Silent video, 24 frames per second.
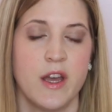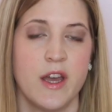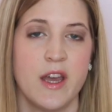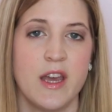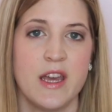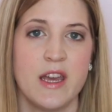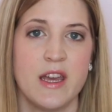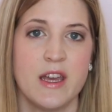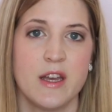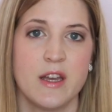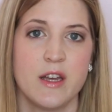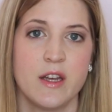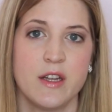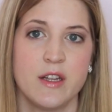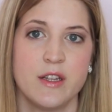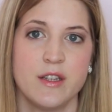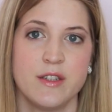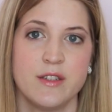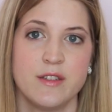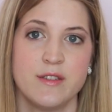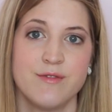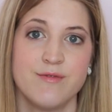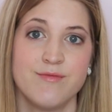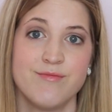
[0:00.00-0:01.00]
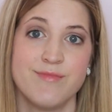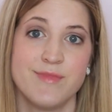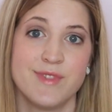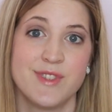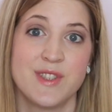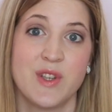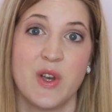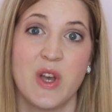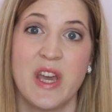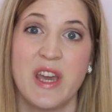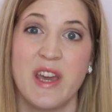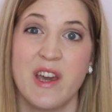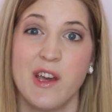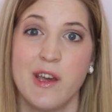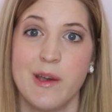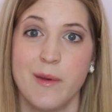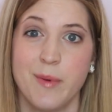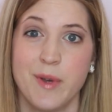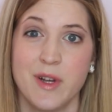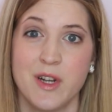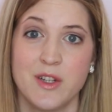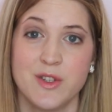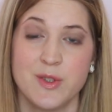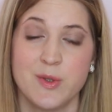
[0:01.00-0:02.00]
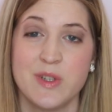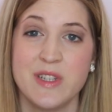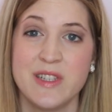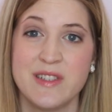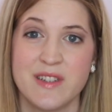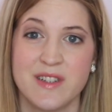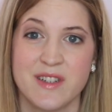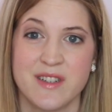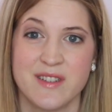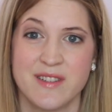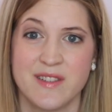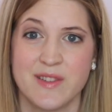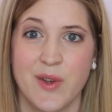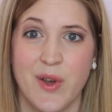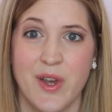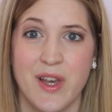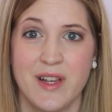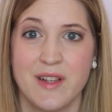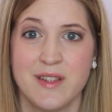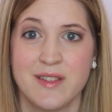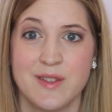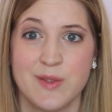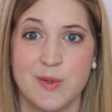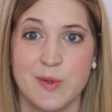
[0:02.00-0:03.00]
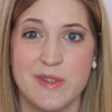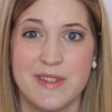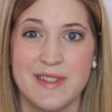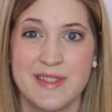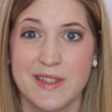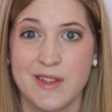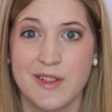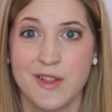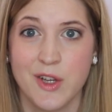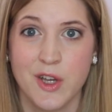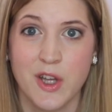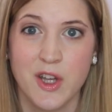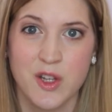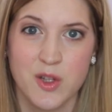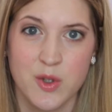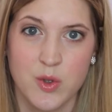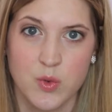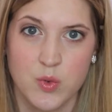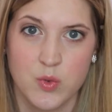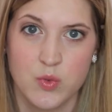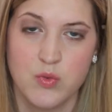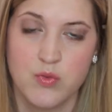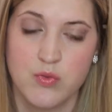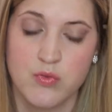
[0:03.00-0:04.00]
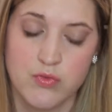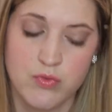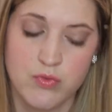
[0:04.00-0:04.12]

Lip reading: And so I carry a pair of tweezers so I can tweeze on the go.